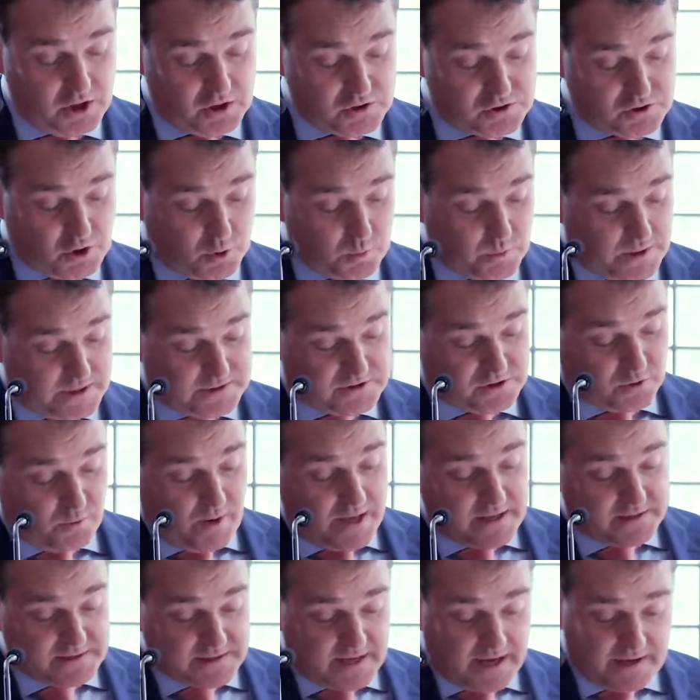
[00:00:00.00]
So it's
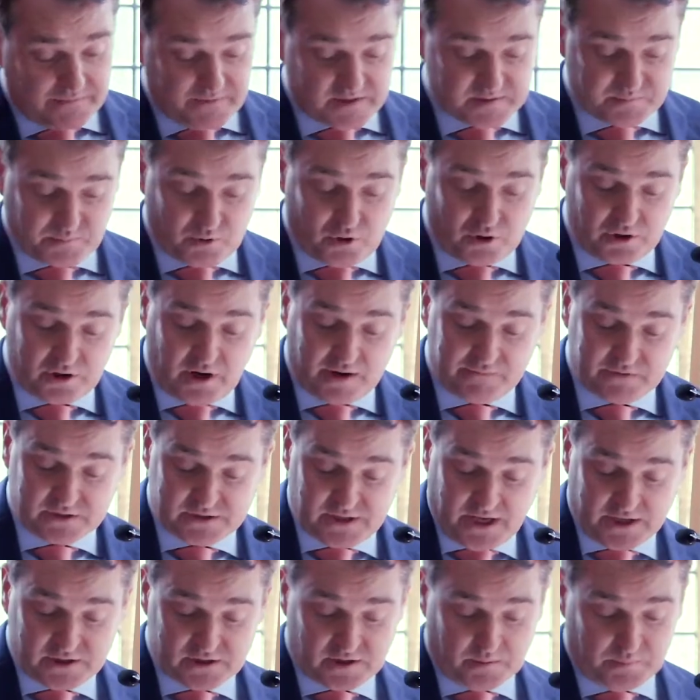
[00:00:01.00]
great to have this broad
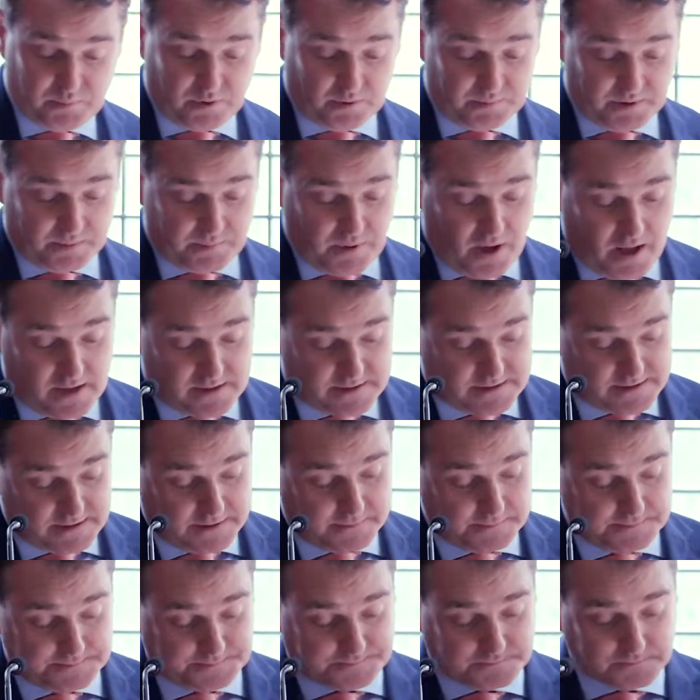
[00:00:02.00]
conversation on public
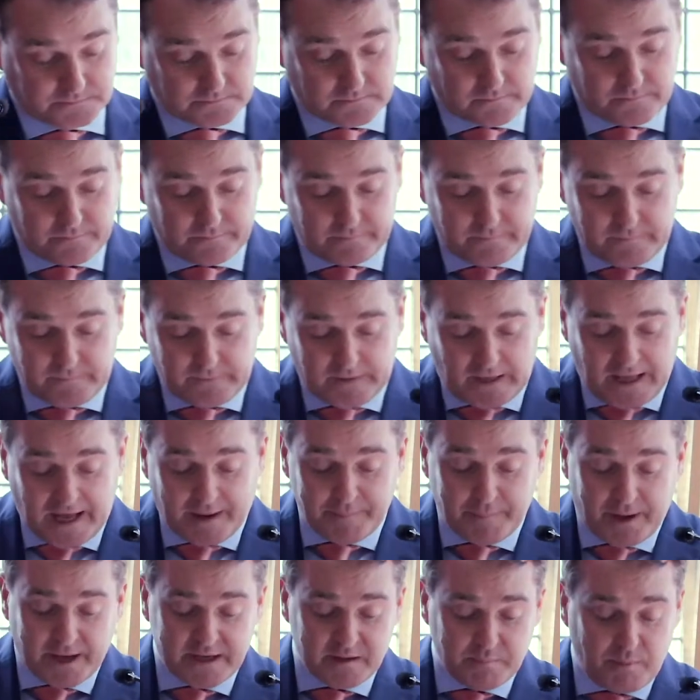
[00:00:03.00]
policy.
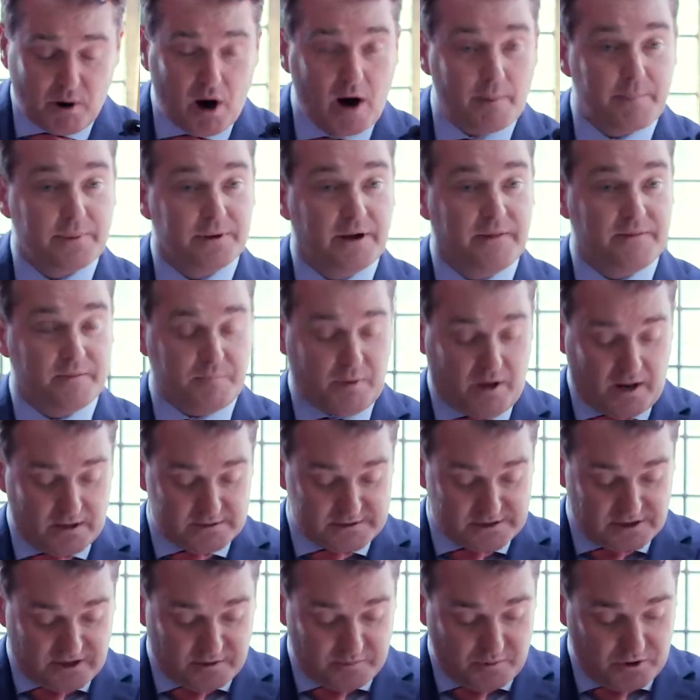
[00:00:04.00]
And my department and the
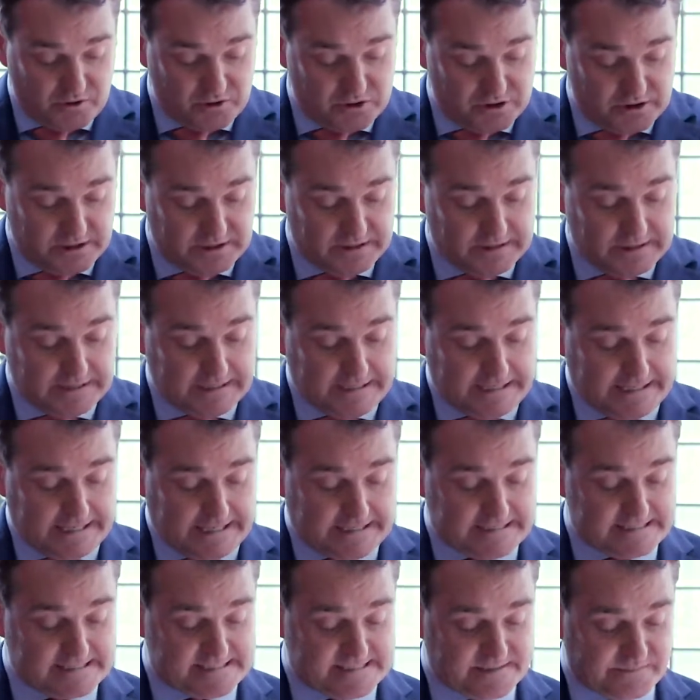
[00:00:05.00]
policy community
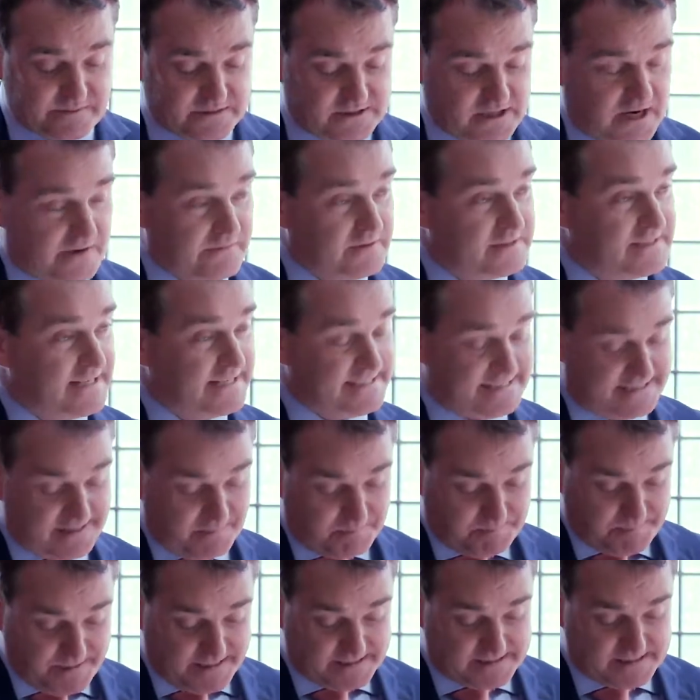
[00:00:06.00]
in the civil service is in
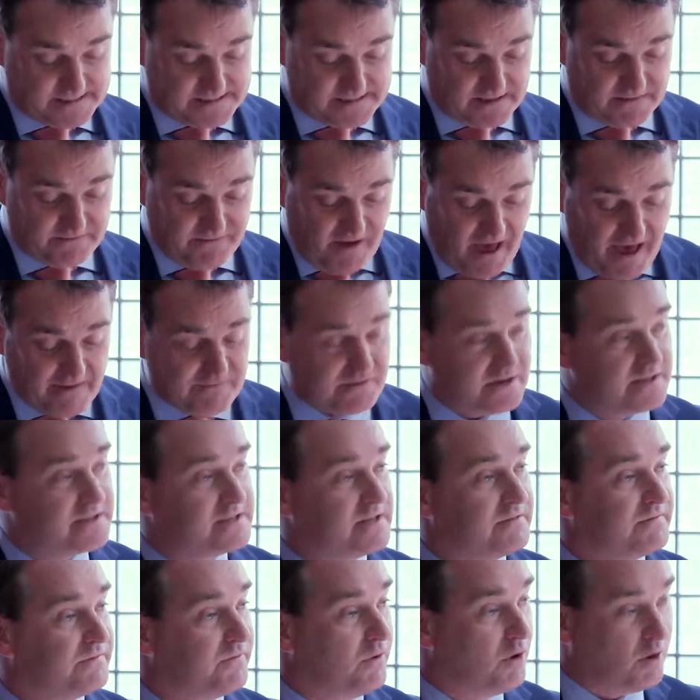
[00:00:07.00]
the business of
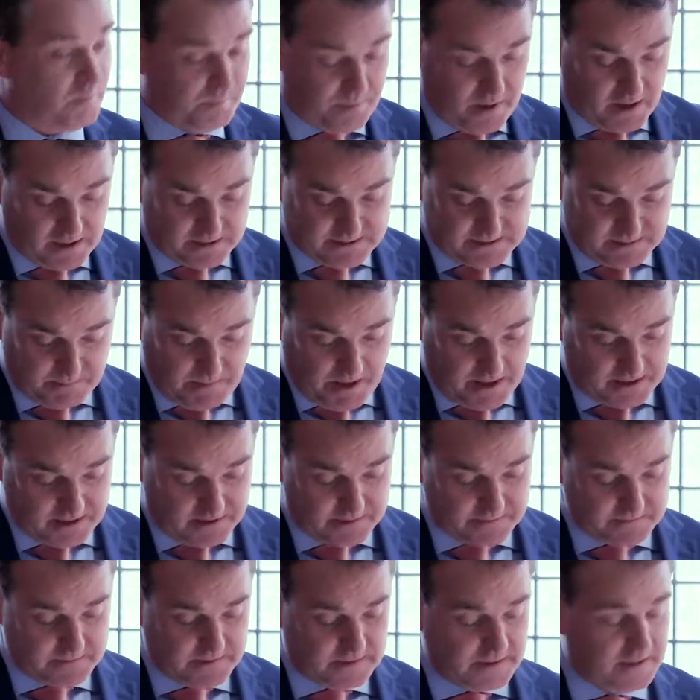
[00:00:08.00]
evidence-informed policy
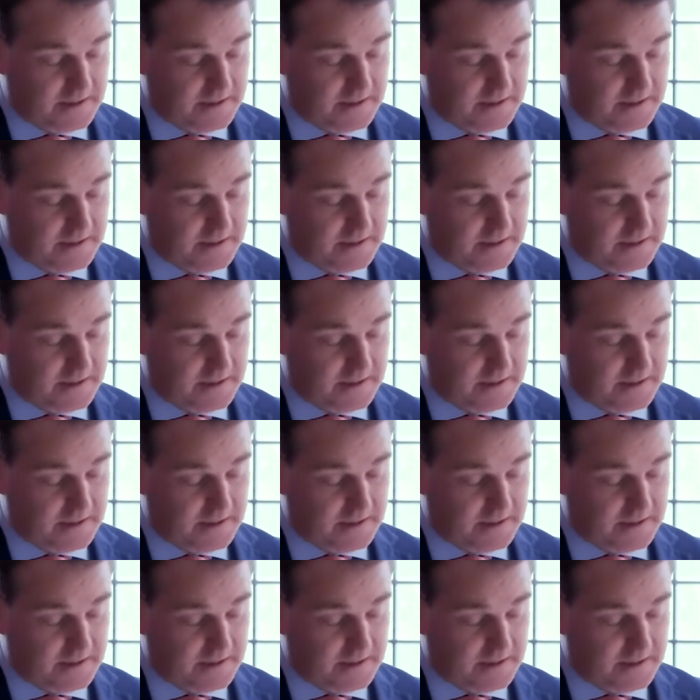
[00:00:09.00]
making,